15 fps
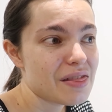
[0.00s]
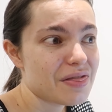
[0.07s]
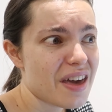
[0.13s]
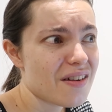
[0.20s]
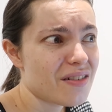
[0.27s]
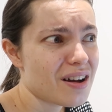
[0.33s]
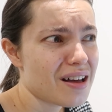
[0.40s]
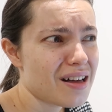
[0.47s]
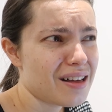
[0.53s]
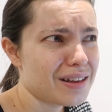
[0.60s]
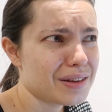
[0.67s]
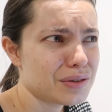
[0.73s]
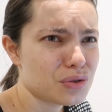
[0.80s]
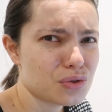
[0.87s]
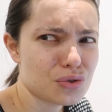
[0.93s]
there
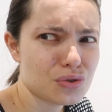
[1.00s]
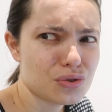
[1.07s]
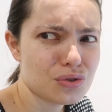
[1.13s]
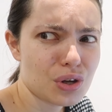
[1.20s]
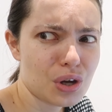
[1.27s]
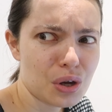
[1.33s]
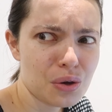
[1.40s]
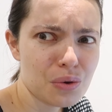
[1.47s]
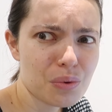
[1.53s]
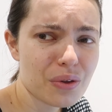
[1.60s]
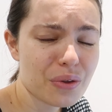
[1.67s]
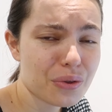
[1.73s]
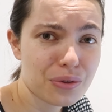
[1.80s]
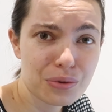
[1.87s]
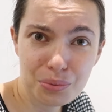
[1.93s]
are 2
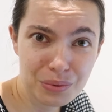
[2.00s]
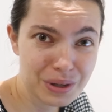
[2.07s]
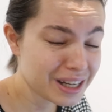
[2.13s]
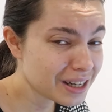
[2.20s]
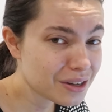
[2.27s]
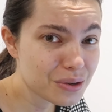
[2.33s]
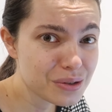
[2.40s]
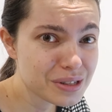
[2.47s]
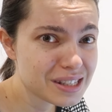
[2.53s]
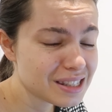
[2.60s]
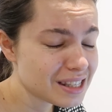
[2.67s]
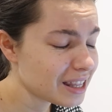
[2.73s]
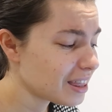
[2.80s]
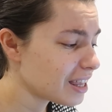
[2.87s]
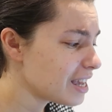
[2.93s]
or 3 courses,
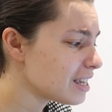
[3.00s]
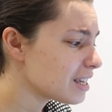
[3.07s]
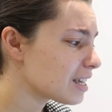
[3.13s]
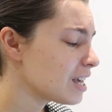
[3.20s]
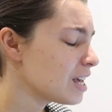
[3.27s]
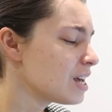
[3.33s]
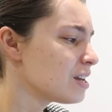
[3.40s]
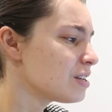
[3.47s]
I think.